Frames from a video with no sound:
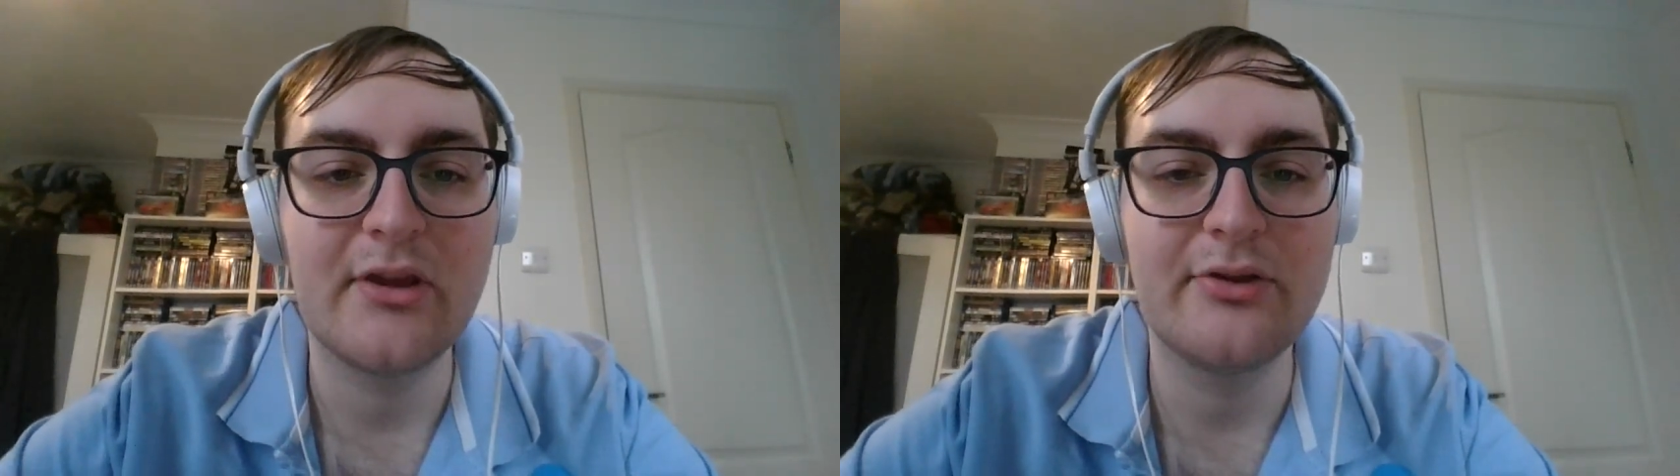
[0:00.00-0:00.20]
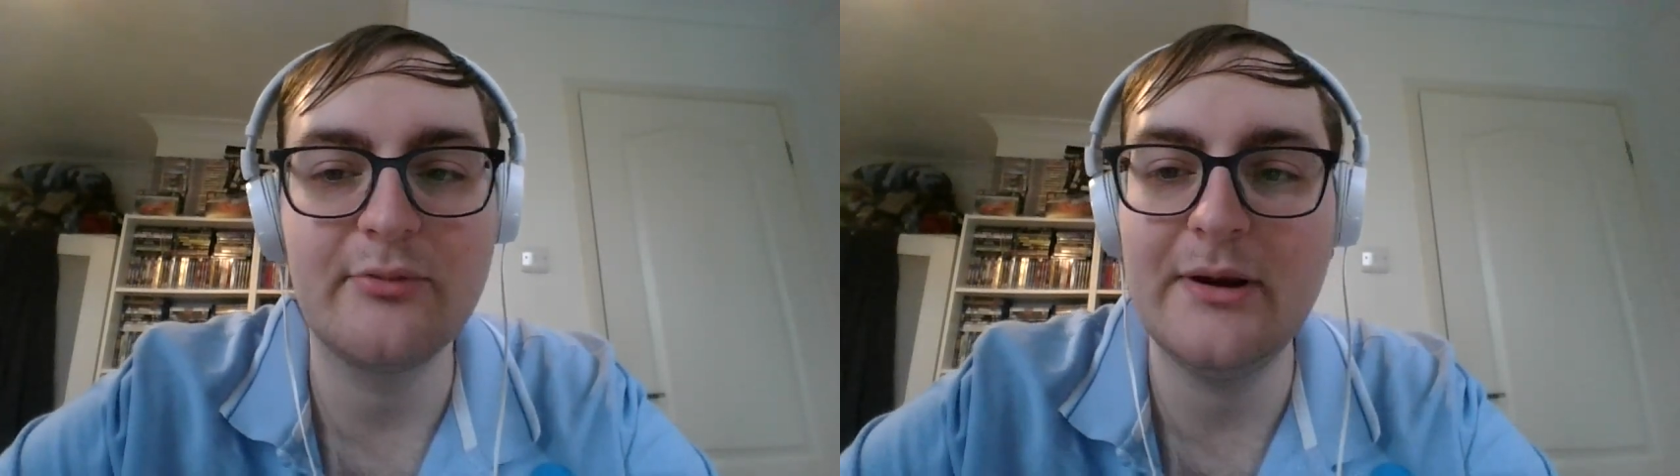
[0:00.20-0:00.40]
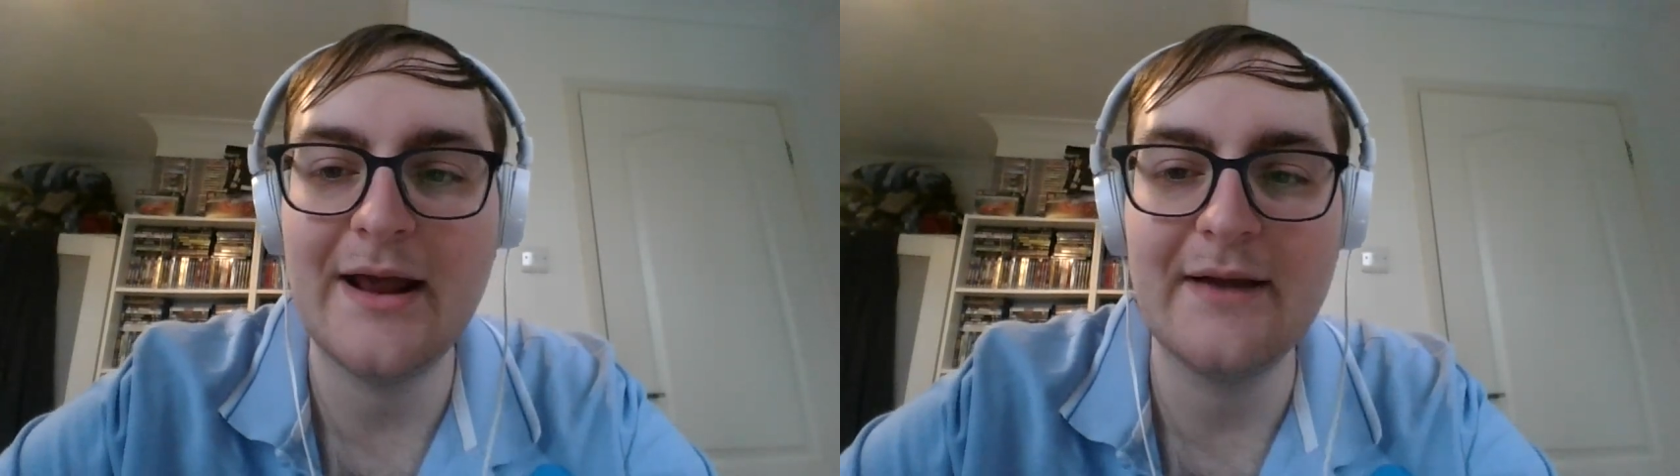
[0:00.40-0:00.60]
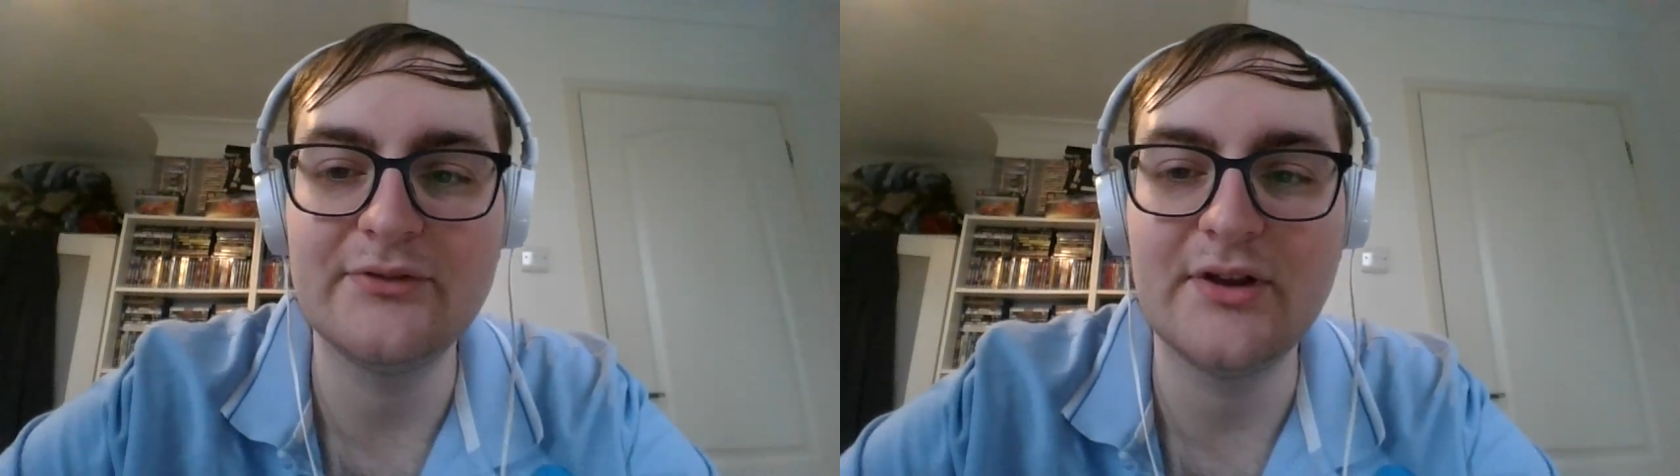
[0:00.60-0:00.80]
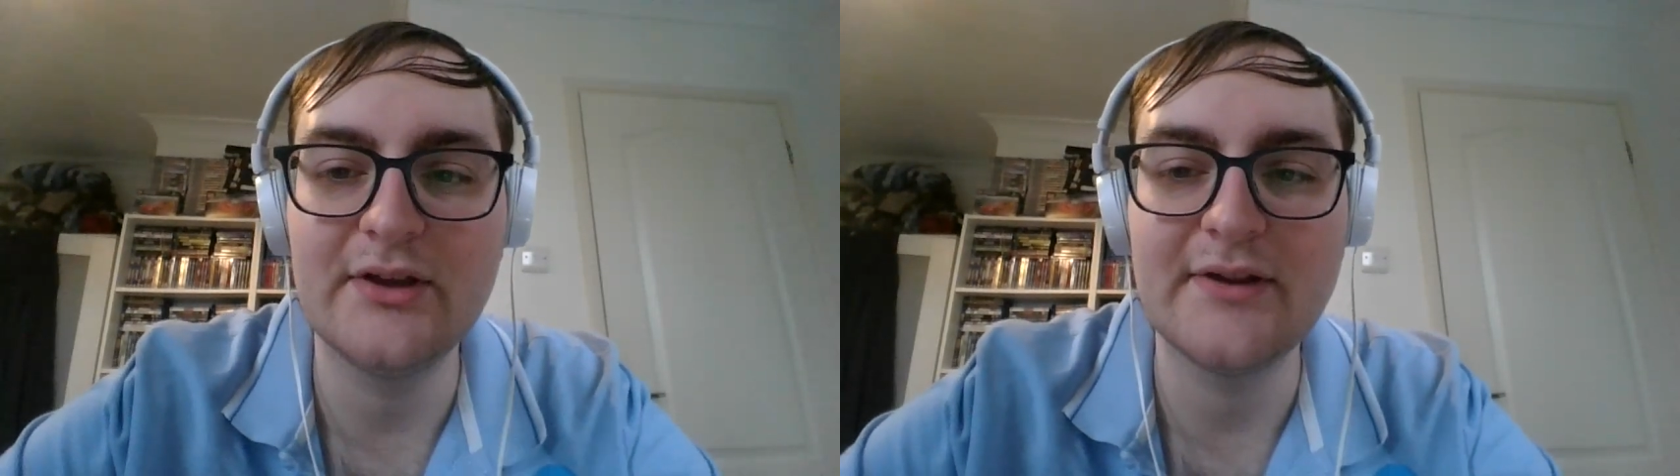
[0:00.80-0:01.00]
3.5
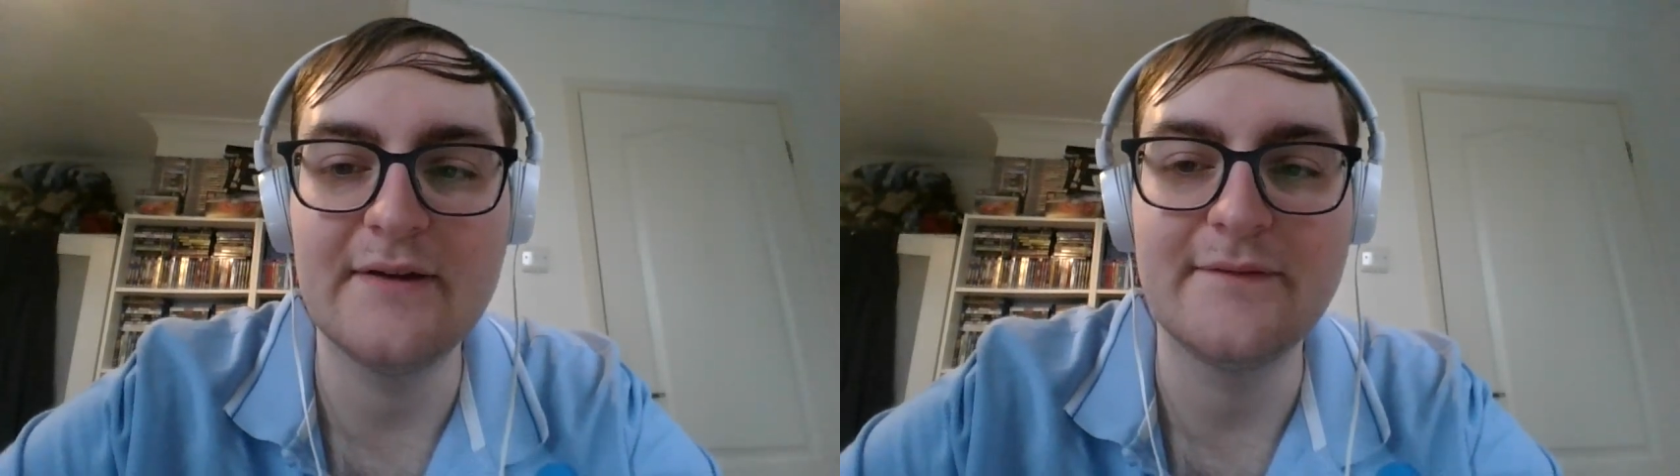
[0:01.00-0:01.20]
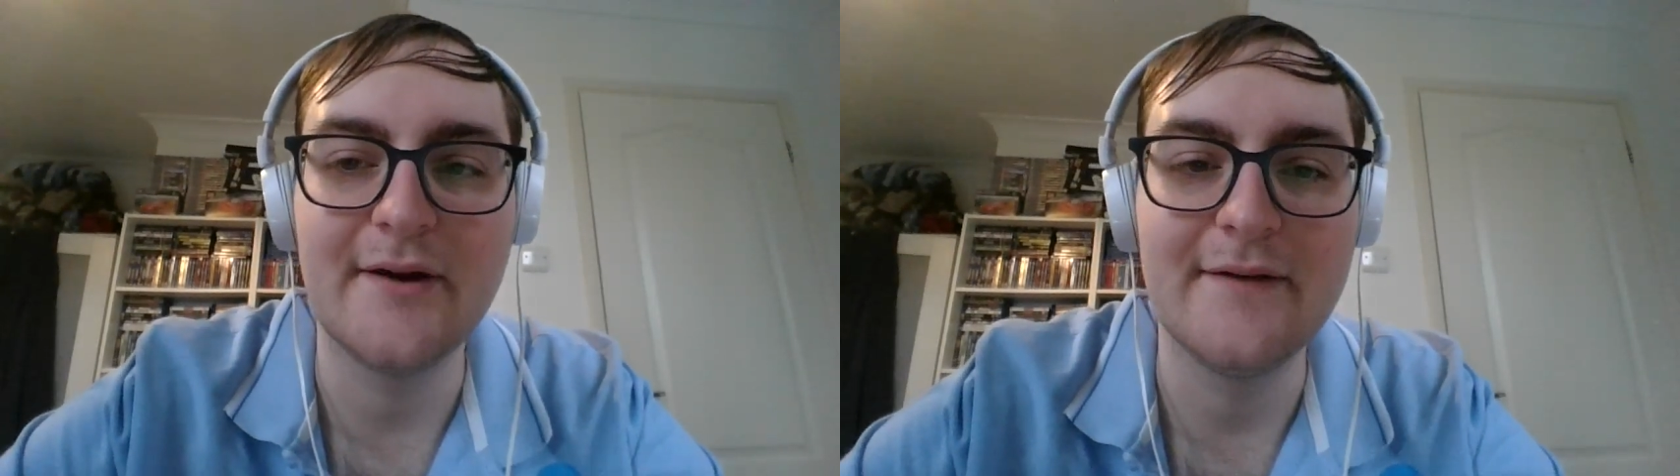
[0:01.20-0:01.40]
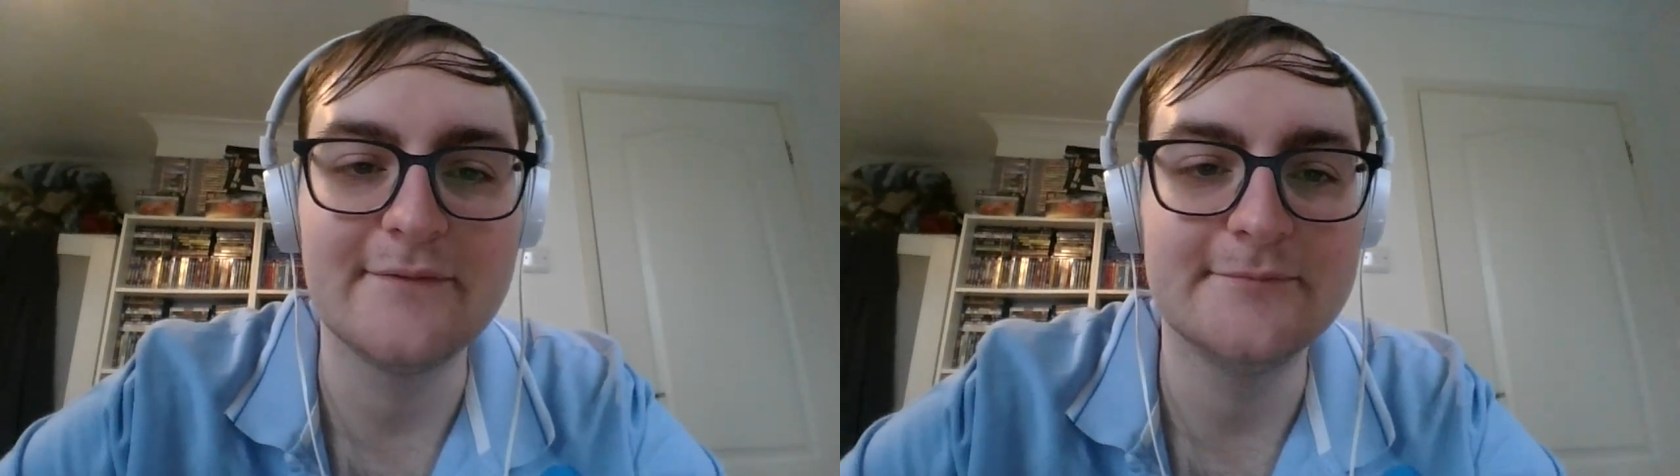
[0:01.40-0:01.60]
stars out of 5.